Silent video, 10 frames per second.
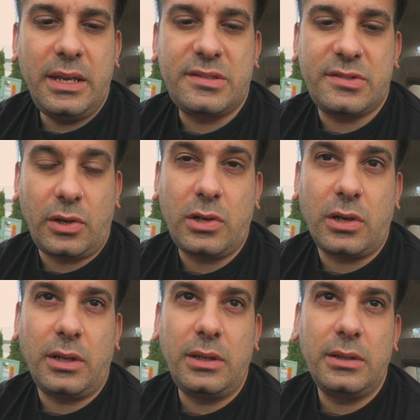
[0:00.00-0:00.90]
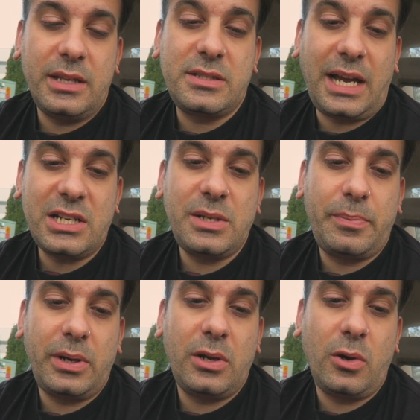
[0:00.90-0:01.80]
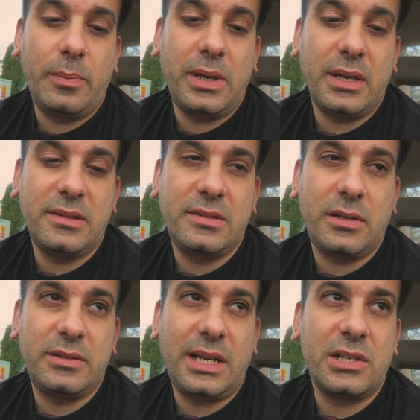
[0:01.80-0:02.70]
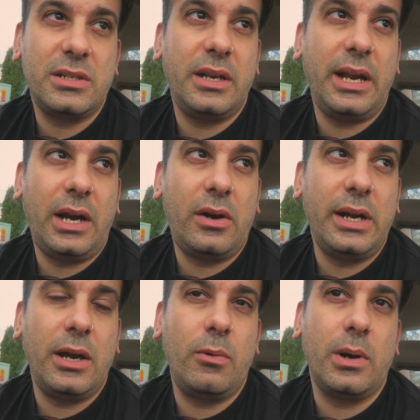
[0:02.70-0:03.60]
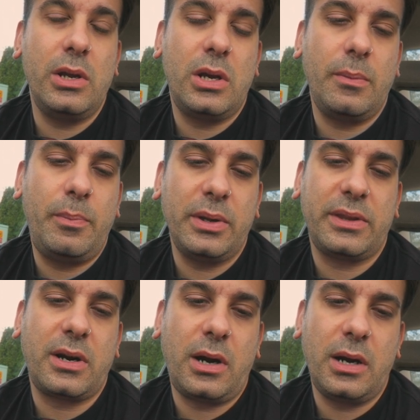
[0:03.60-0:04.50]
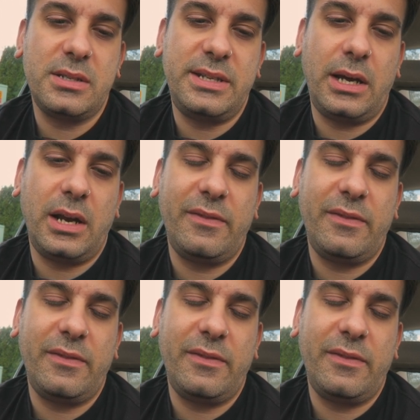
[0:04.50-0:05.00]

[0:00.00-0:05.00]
is Circle. It's actually pretty cool because there's actually an area where you can put the cards down.